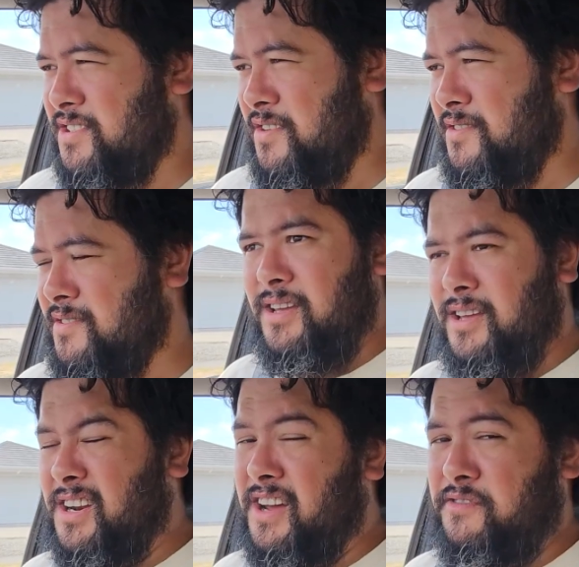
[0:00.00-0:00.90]
So,
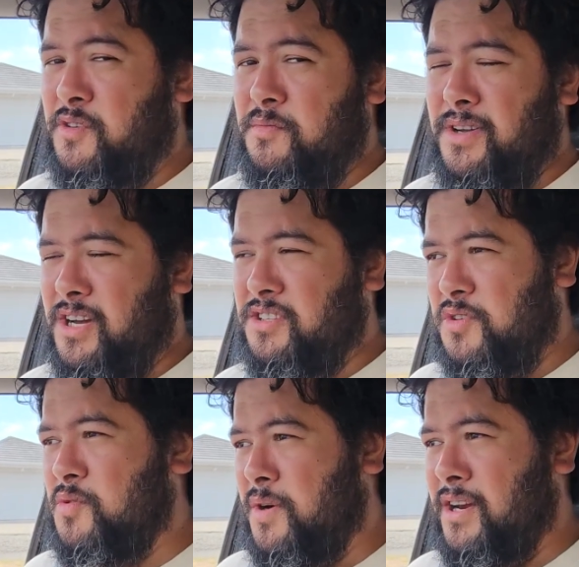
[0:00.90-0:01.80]
and I have to admit, I
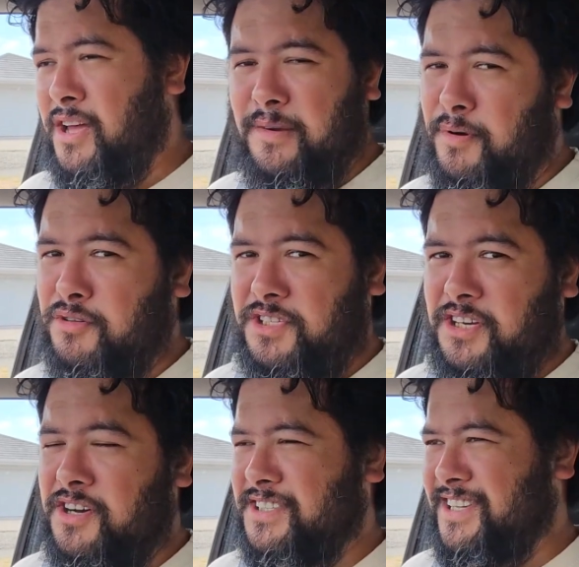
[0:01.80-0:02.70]
do quite like
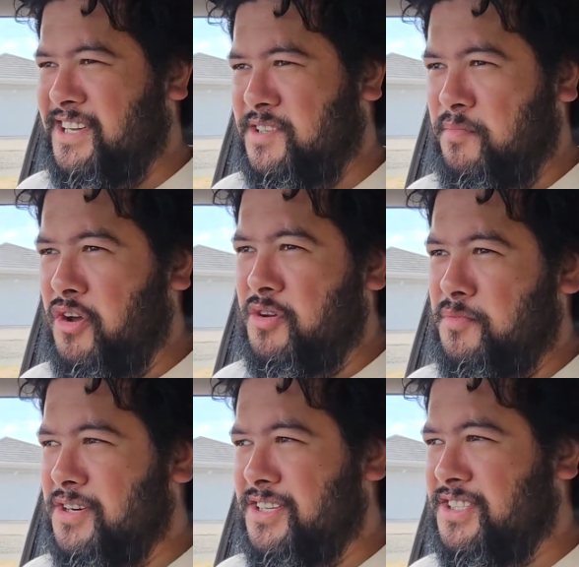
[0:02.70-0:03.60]
Poltergeist as a
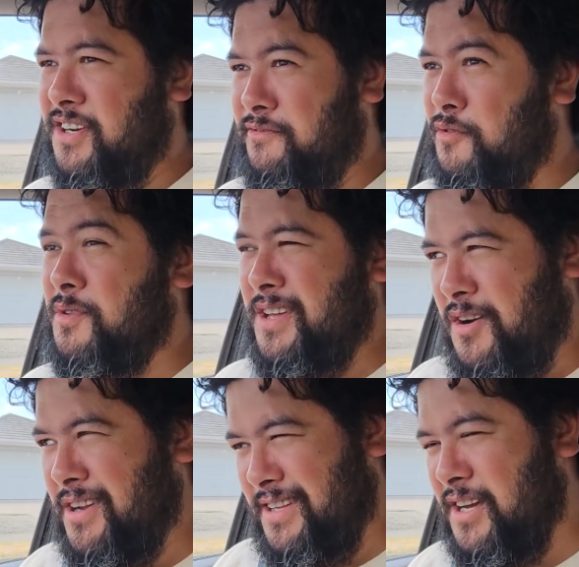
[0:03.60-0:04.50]
Pokemon itself, or the
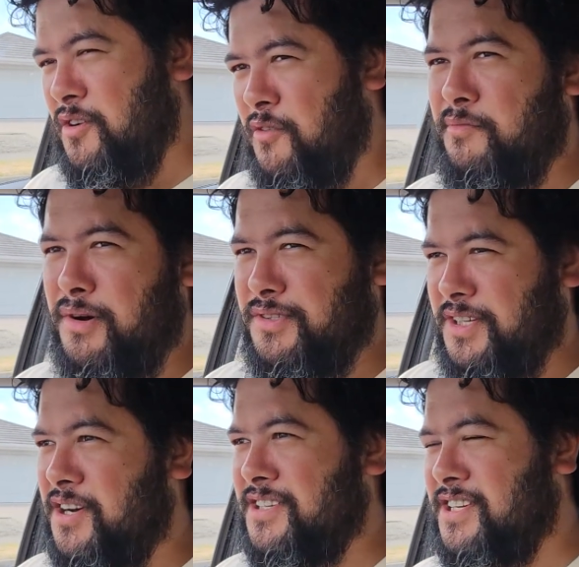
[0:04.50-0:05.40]
idea of
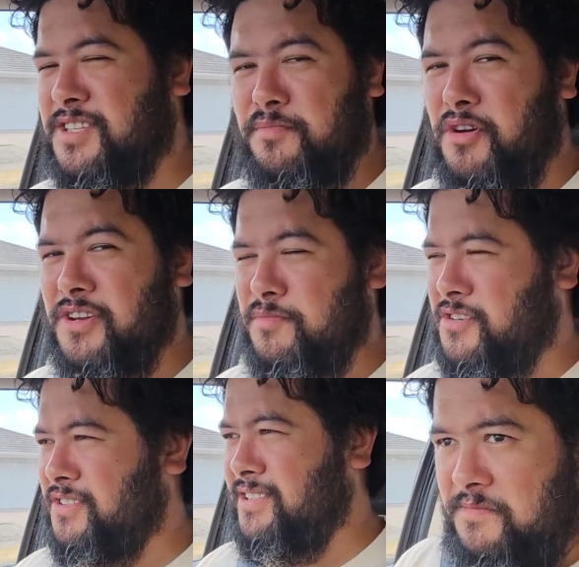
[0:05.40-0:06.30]
Poltergeist as a
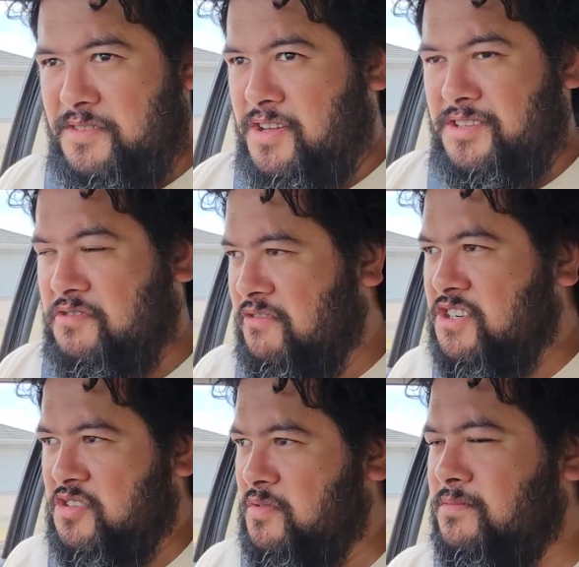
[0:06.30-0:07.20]
Pokemon. It's
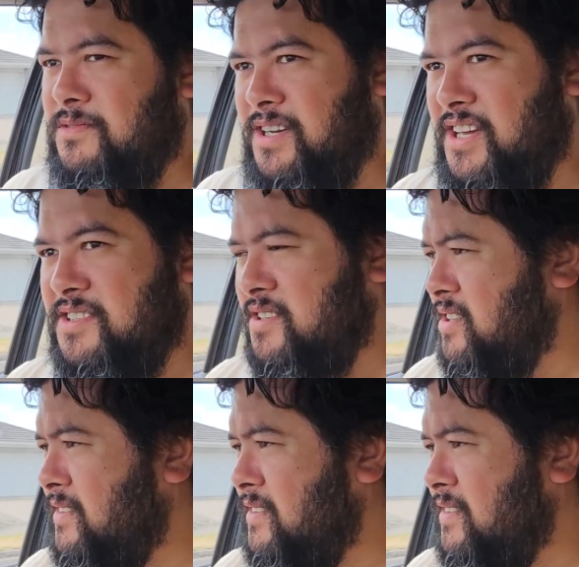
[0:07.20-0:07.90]
original, I guess.